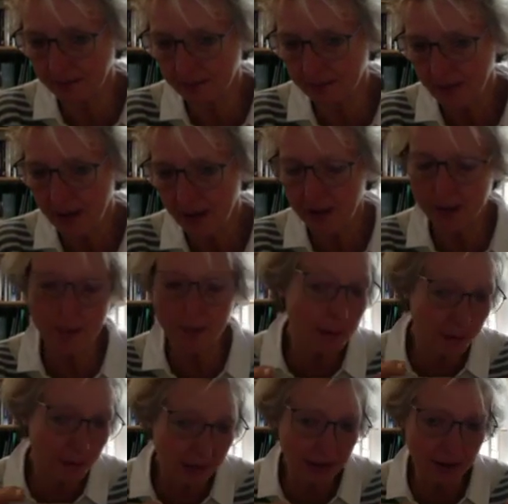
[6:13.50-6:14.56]
that might be very
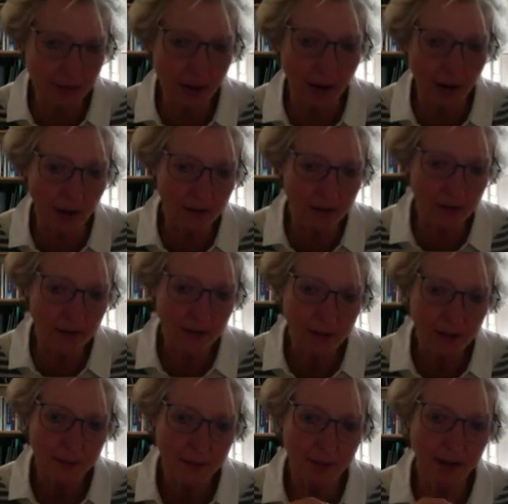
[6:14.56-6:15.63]
smart,
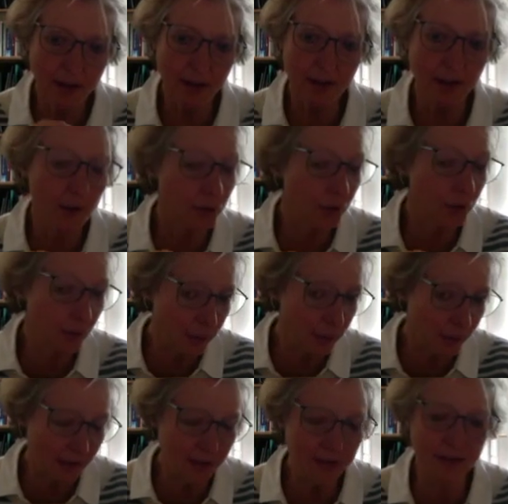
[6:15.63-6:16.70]
but are not too
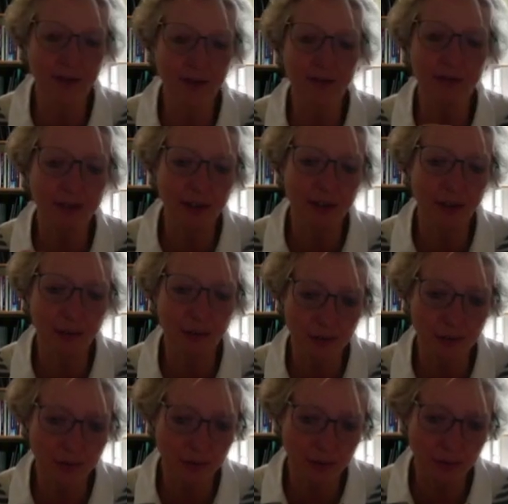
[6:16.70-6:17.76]
expensive and are not
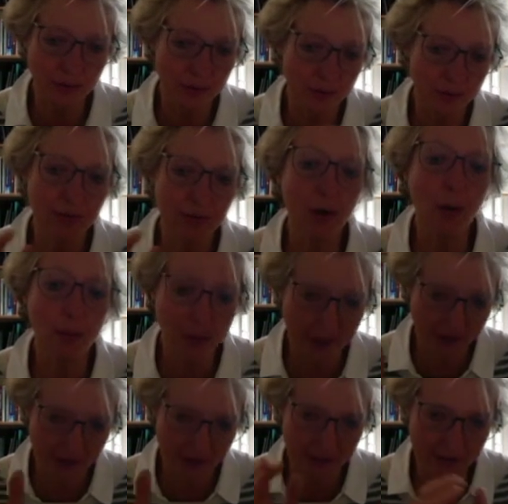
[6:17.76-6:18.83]
too
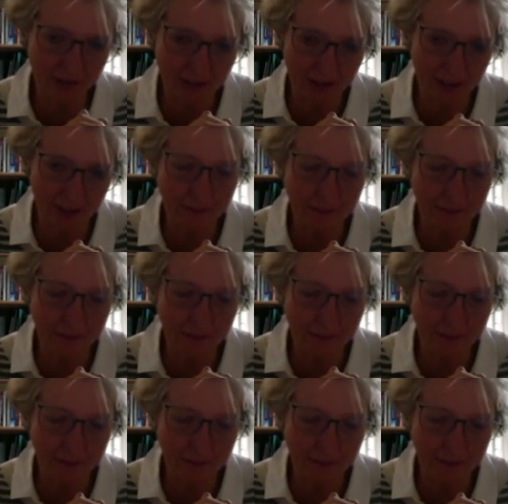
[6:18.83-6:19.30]
complex, really.